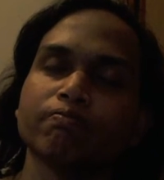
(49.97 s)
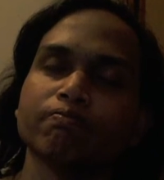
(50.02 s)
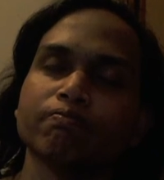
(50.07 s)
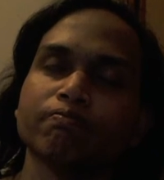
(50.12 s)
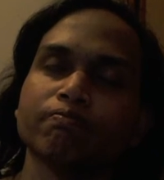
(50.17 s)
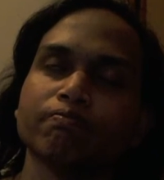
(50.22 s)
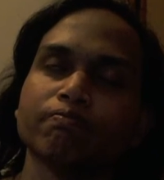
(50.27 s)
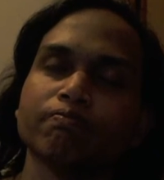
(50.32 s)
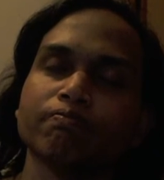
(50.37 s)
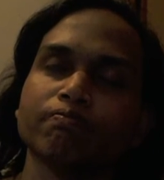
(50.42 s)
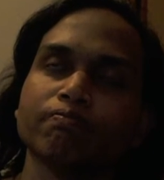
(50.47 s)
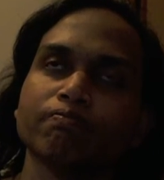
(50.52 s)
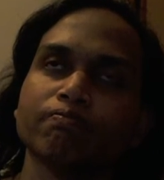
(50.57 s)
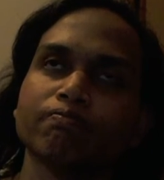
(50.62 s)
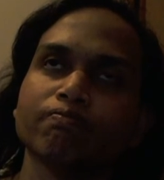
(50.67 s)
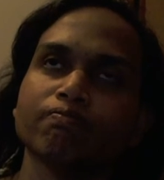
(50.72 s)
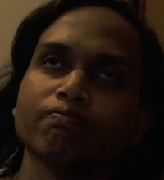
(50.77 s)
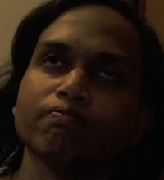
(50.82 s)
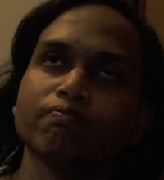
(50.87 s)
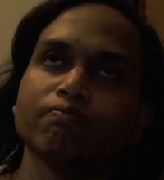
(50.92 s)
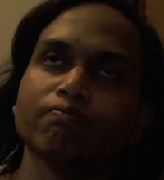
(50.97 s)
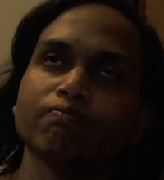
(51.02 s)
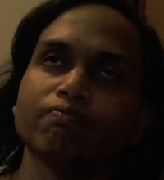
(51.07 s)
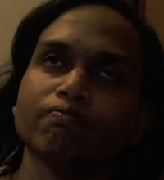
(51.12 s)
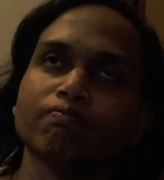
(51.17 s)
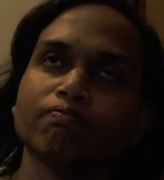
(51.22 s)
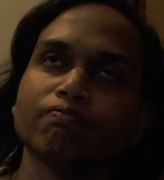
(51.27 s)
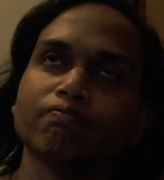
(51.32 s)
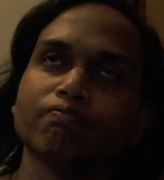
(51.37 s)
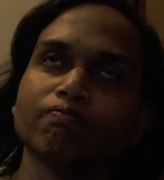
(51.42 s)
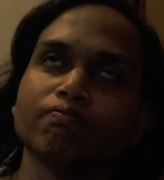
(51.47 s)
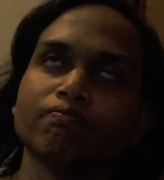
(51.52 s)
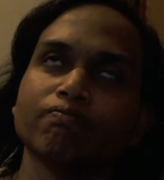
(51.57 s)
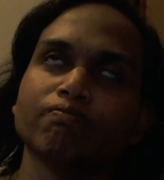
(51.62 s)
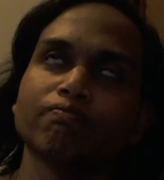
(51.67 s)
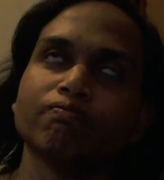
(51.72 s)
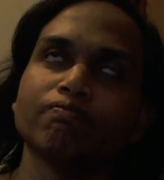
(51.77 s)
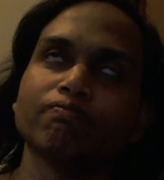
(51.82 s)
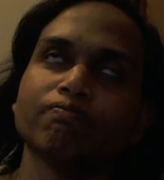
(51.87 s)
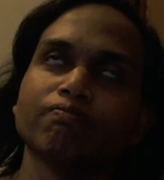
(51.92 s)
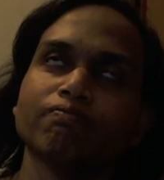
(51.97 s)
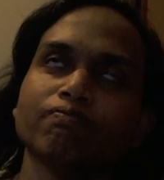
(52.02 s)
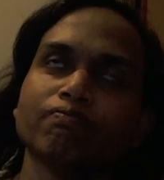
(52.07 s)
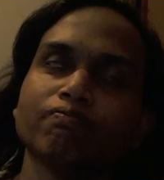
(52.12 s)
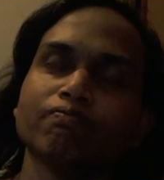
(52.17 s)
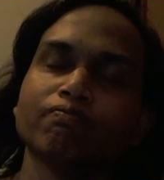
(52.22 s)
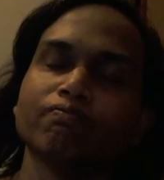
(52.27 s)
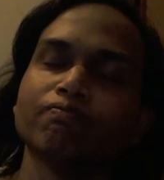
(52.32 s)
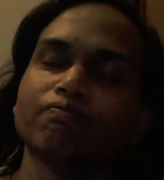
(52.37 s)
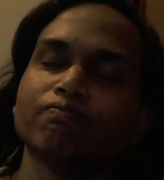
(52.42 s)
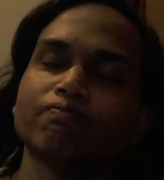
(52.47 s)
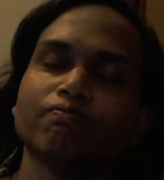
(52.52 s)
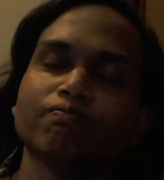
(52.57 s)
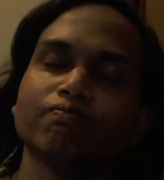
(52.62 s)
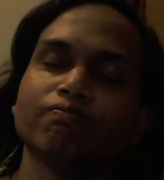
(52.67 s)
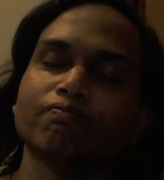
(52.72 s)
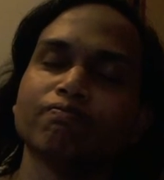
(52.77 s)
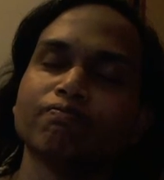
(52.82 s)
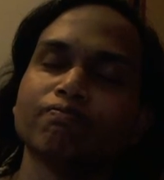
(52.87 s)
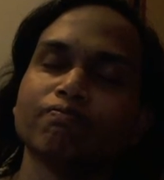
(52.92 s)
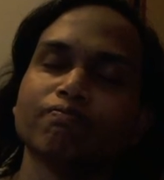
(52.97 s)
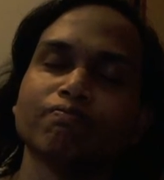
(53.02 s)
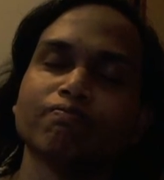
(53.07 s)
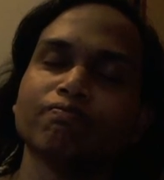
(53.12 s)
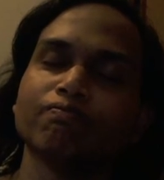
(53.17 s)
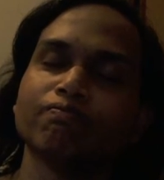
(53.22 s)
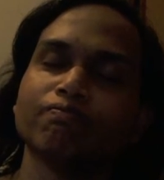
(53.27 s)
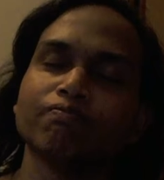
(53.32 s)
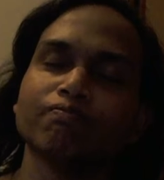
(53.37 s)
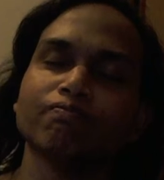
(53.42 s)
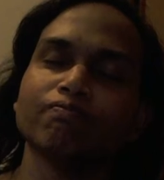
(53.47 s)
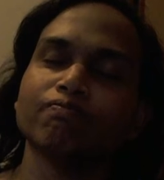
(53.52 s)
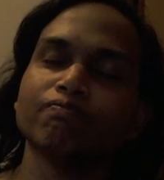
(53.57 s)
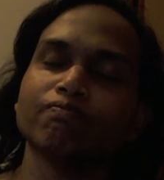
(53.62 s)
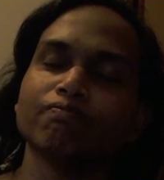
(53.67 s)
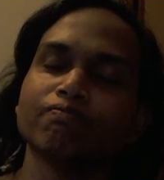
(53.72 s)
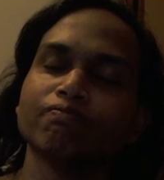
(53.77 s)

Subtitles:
[no speech]